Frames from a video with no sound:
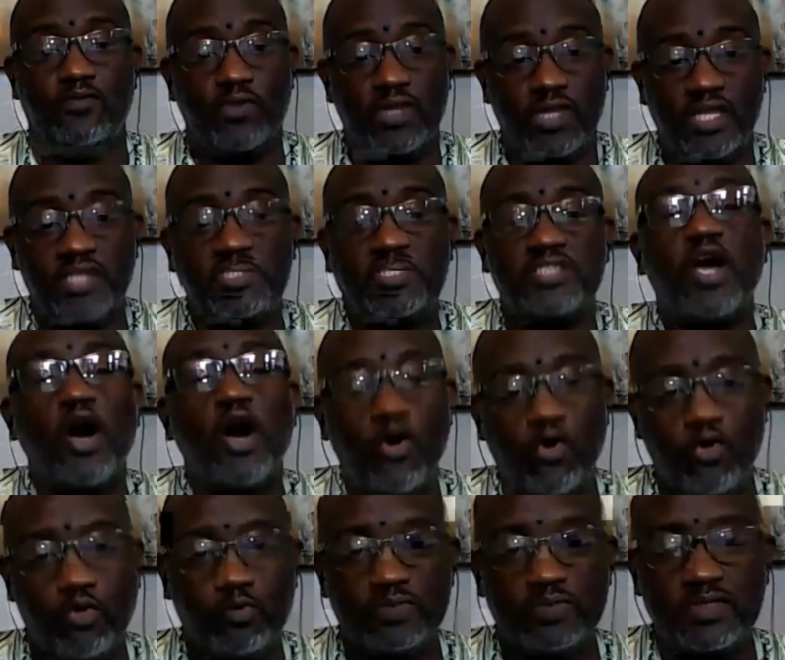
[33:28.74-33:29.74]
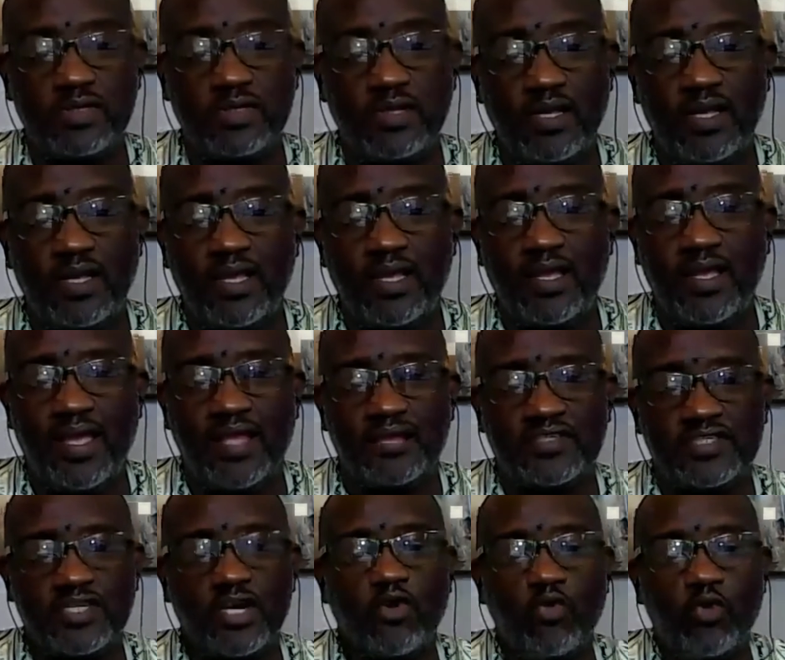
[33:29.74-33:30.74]
religious homes,
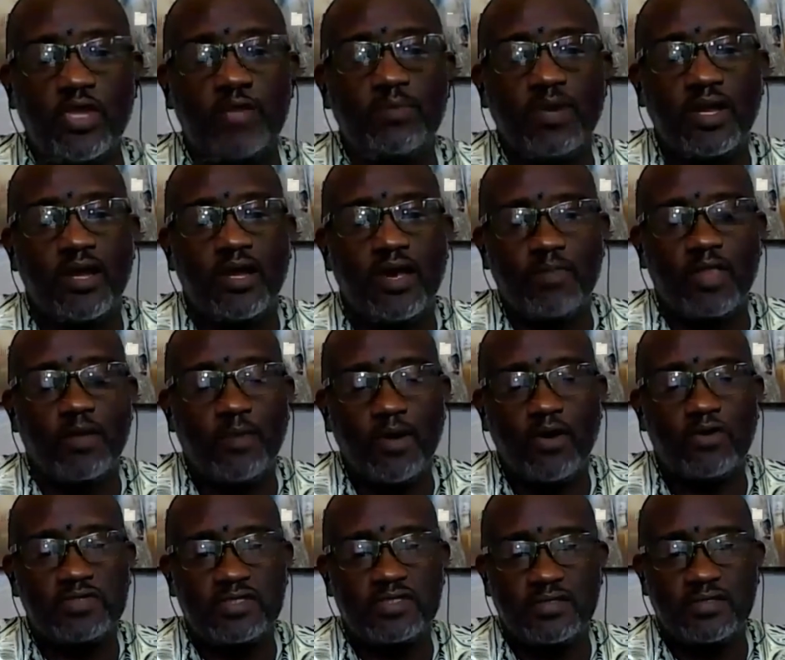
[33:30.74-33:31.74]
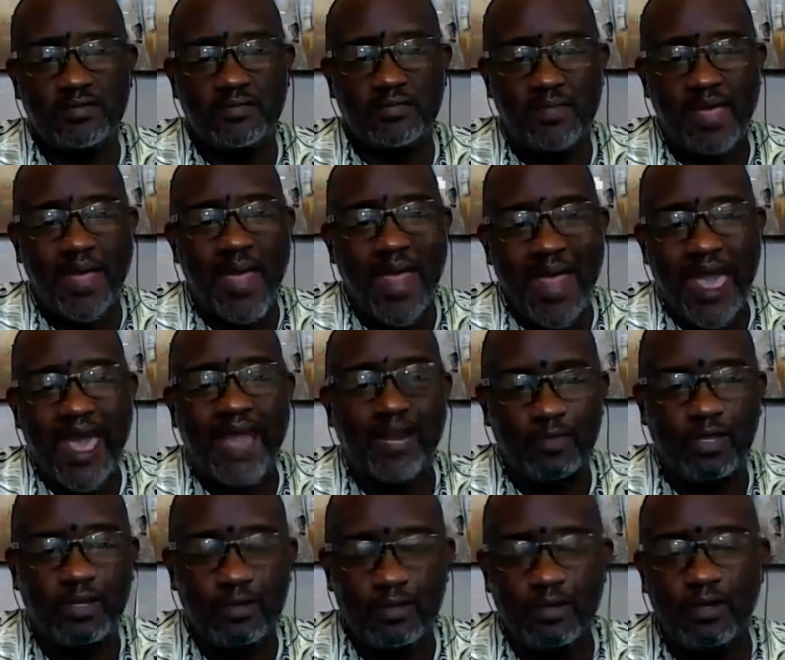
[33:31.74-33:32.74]
and so we become the most
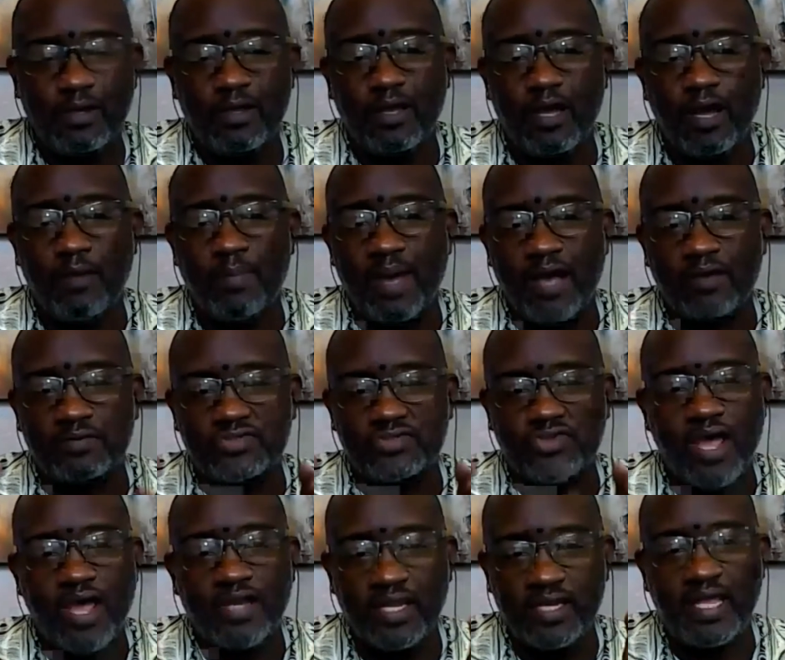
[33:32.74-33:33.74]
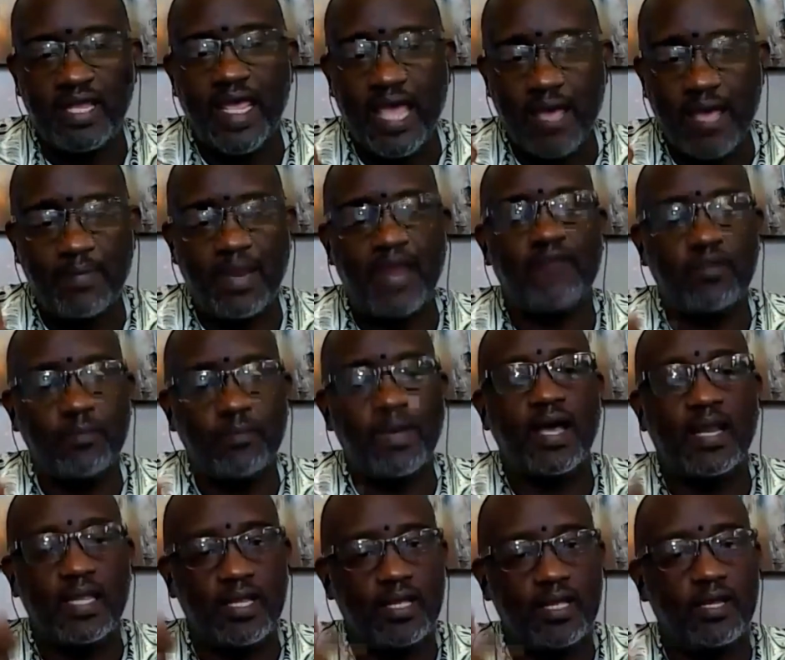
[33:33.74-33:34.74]
adamant about trying to damn
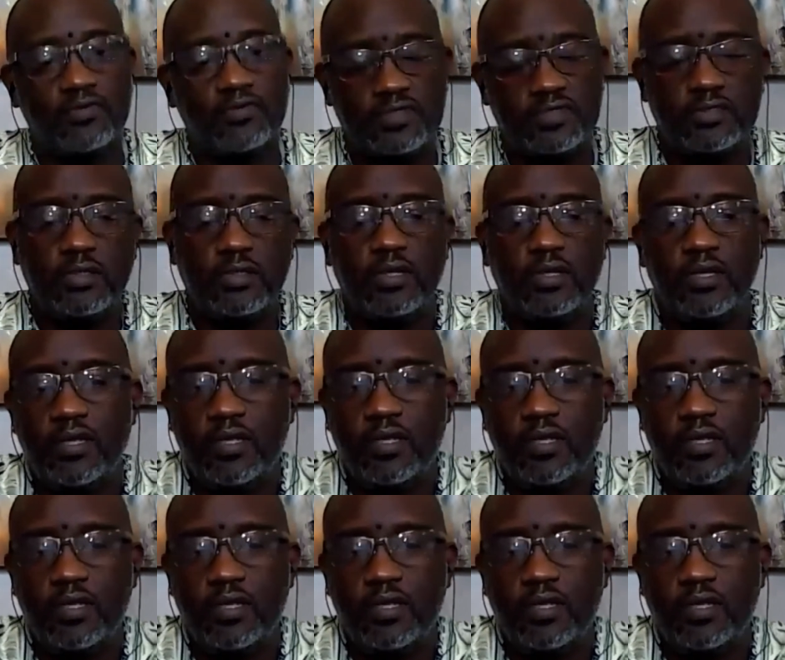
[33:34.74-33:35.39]
everybody else.